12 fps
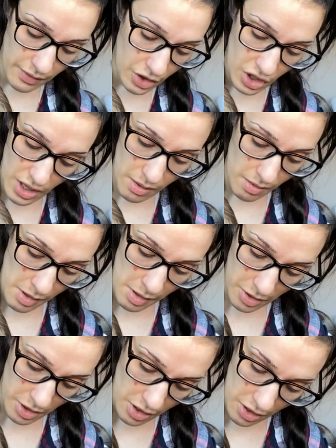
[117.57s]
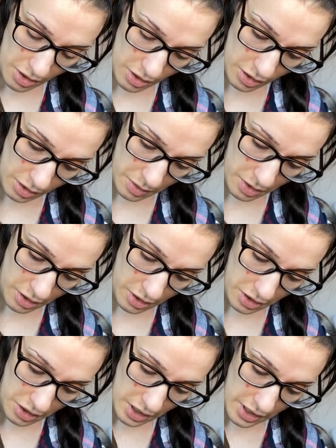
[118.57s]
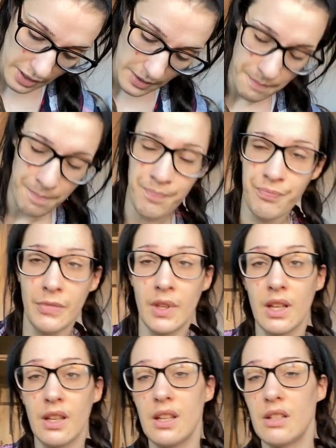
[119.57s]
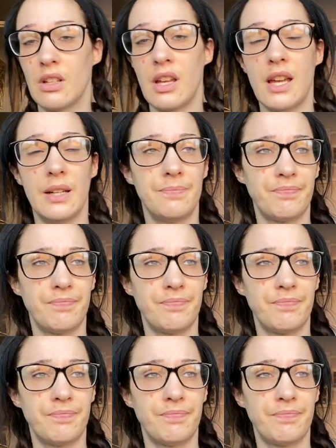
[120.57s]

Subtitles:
a shit at the moment, do you? You just want to look at the tiger. So yeah.